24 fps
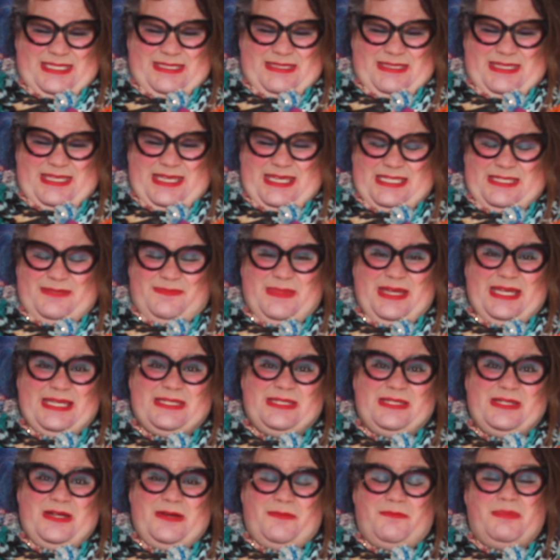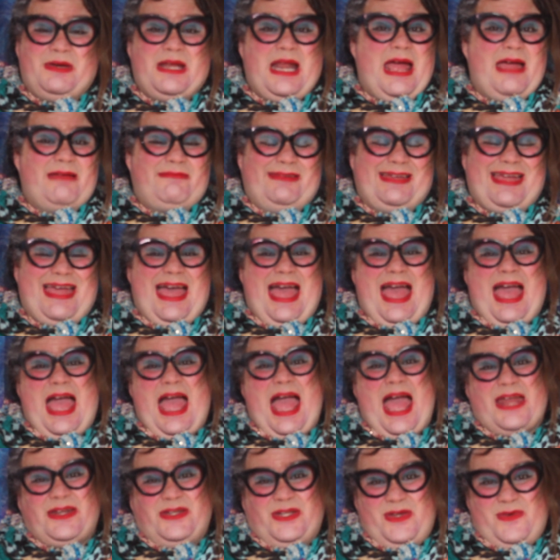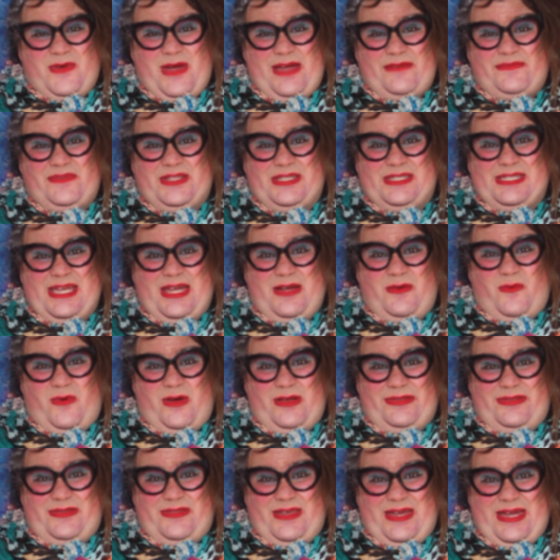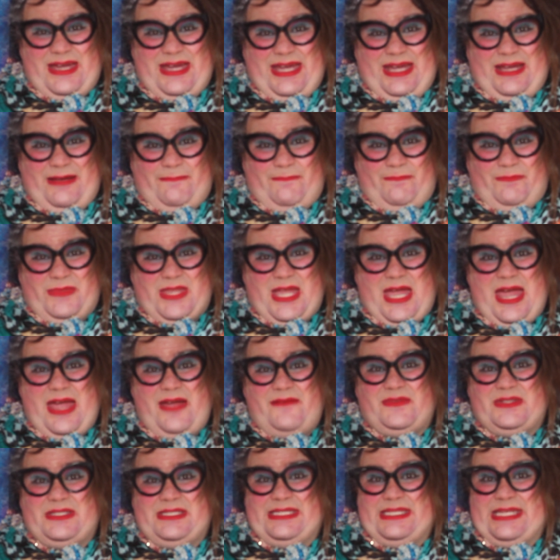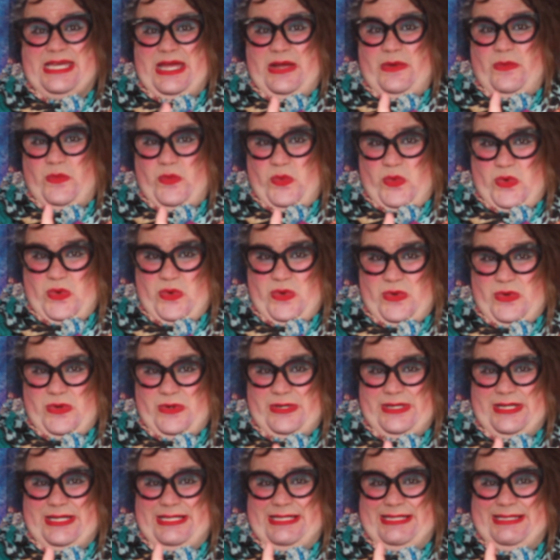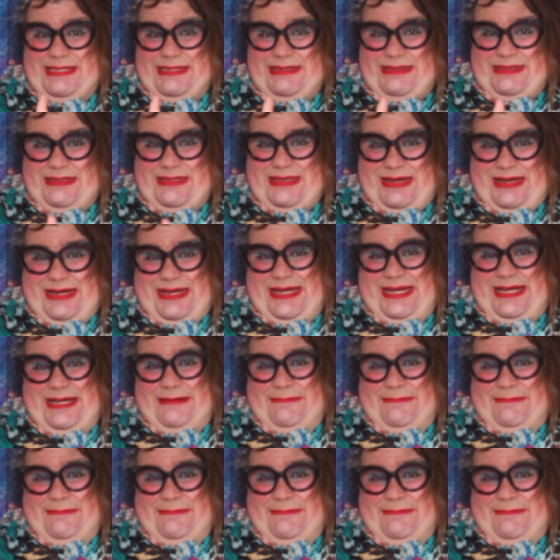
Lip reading: just messed up. But I do have to say one thing. I have to say one thing.